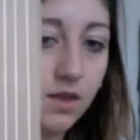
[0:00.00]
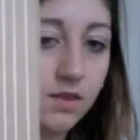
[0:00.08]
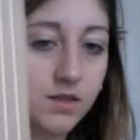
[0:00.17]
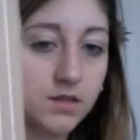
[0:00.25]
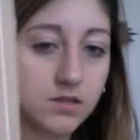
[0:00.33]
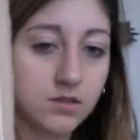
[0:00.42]

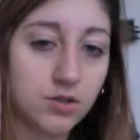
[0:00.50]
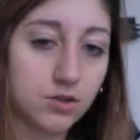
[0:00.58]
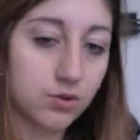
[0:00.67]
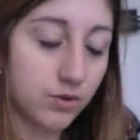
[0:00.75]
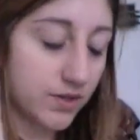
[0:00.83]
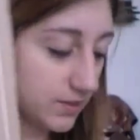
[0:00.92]
and then you're
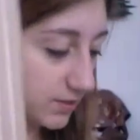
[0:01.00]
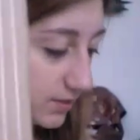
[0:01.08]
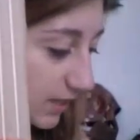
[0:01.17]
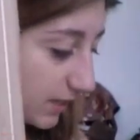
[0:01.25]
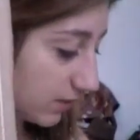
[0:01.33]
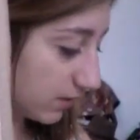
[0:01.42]
going to
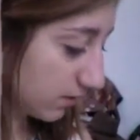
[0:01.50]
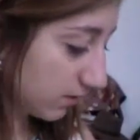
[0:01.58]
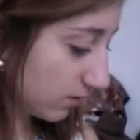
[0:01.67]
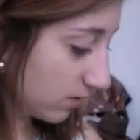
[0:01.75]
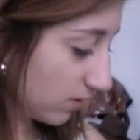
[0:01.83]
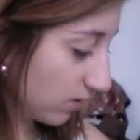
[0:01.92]
take
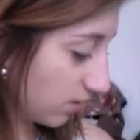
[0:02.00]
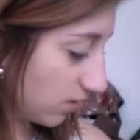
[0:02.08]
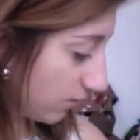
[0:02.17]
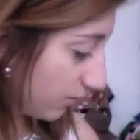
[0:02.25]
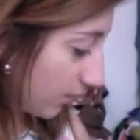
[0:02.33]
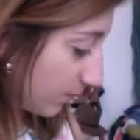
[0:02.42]

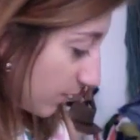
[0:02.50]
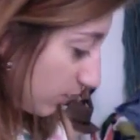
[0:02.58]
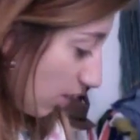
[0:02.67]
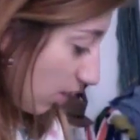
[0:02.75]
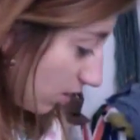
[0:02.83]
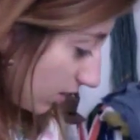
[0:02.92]
from the
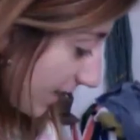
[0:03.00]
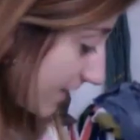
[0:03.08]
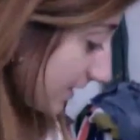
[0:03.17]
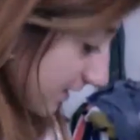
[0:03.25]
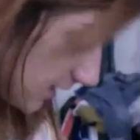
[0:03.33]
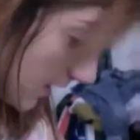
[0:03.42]
long
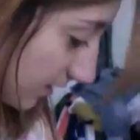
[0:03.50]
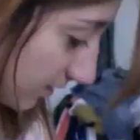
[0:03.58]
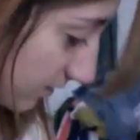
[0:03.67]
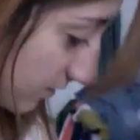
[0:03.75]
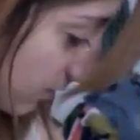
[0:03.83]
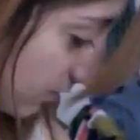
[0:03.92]
end again